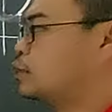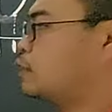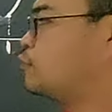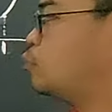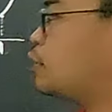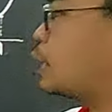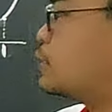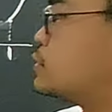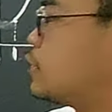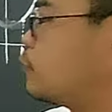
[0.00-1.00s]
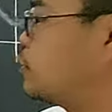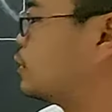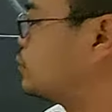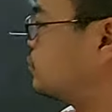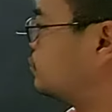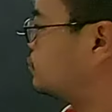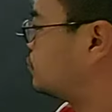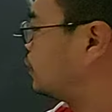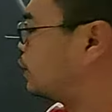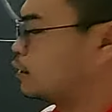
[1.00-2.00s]
If you look at this graph here,
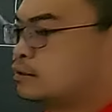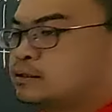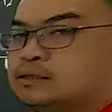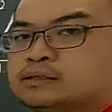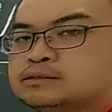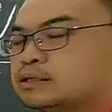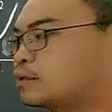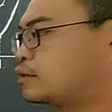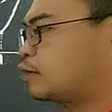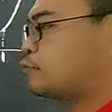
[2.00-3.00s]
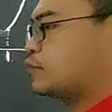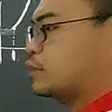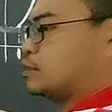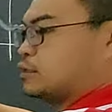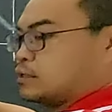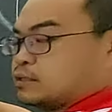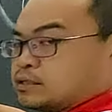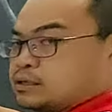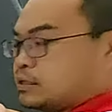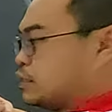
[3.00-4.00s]
the graph
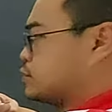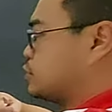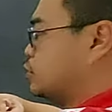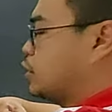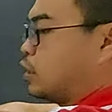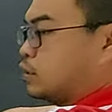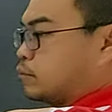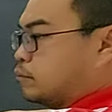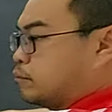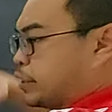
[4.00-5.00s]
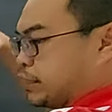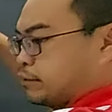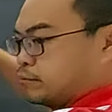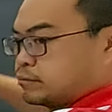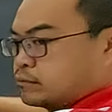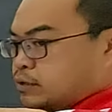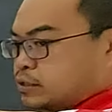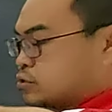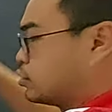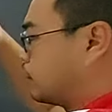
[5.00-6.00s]
is not break.
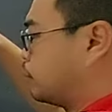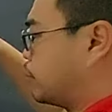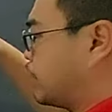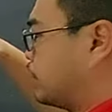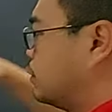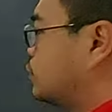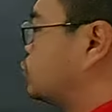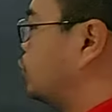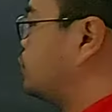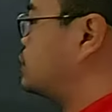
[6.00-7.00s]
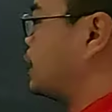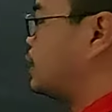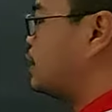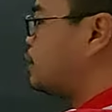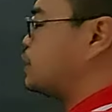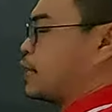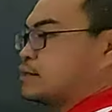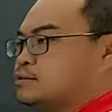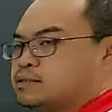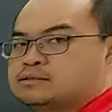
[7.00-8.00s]
It's not break. So it means that limit
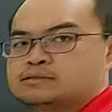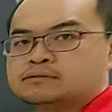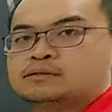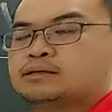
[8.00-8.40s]
exists.